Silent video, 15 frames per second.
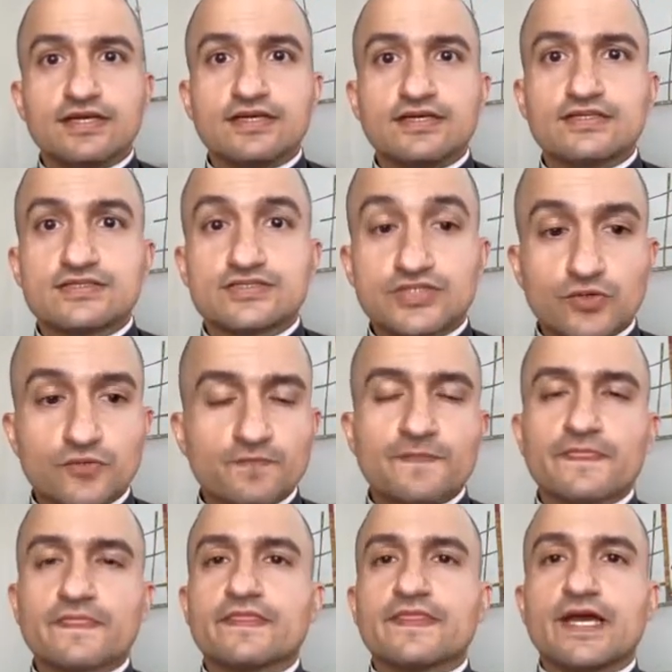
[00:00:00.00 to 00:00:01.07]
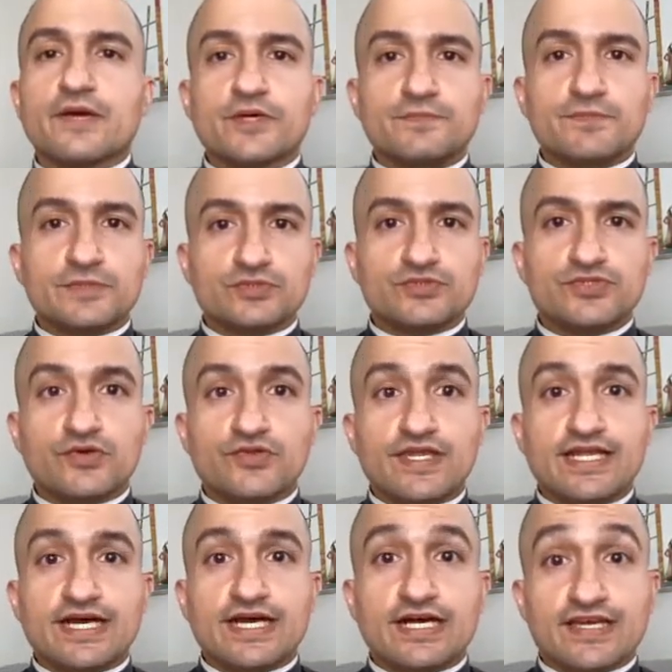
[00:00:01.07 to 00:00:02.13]
So that way people know
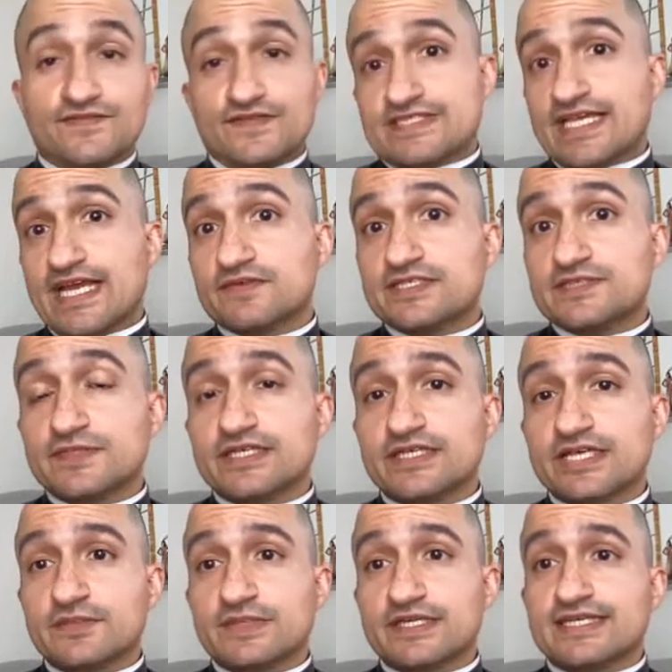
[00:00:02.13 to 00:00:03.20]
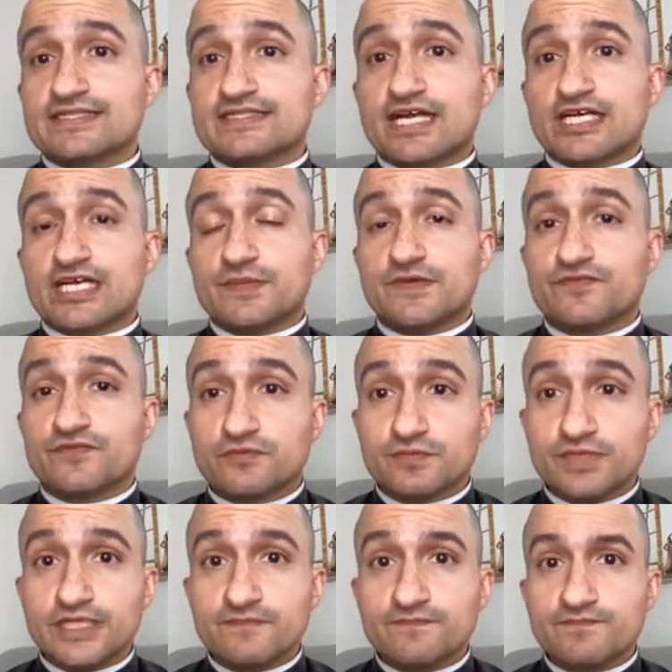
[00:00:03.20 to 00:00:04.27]
that if a sound is coming, it's not coming from
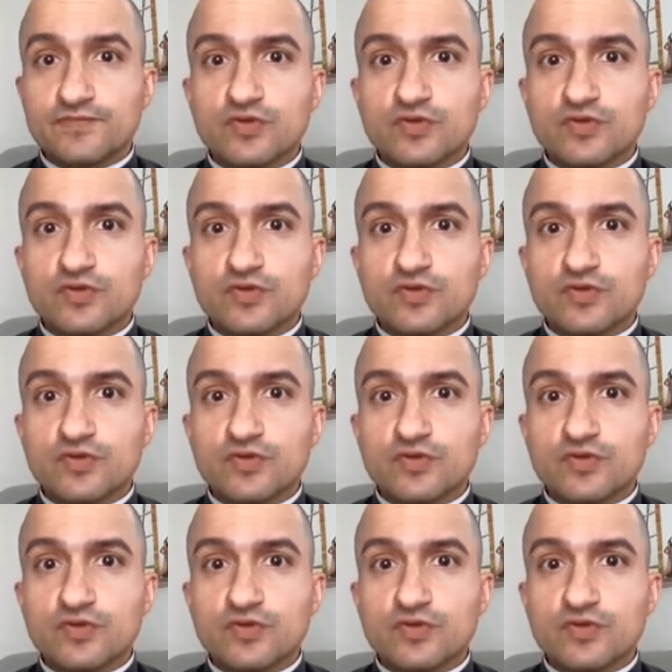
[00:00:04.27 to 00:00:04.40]
me.